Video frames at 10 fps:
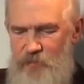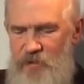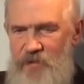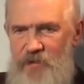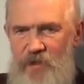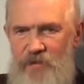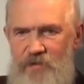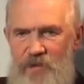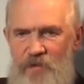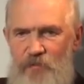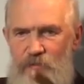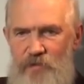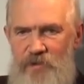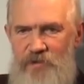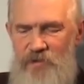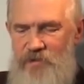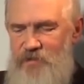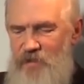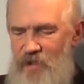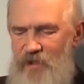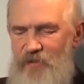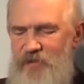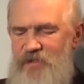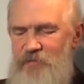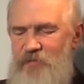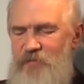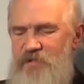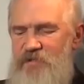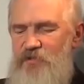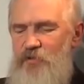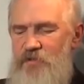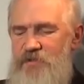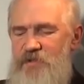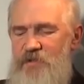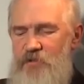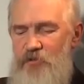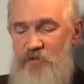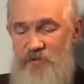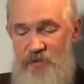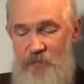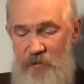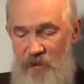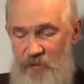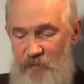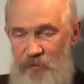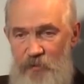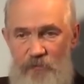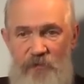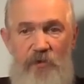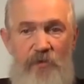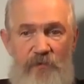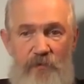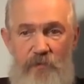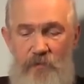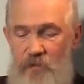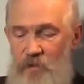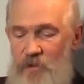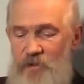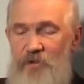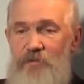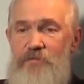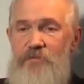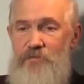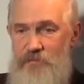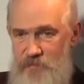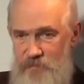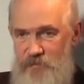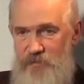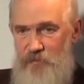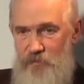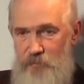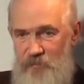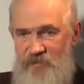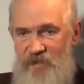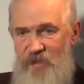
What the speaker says: But if we take a rope instead of the fixed base and we'll repeat the exercise then,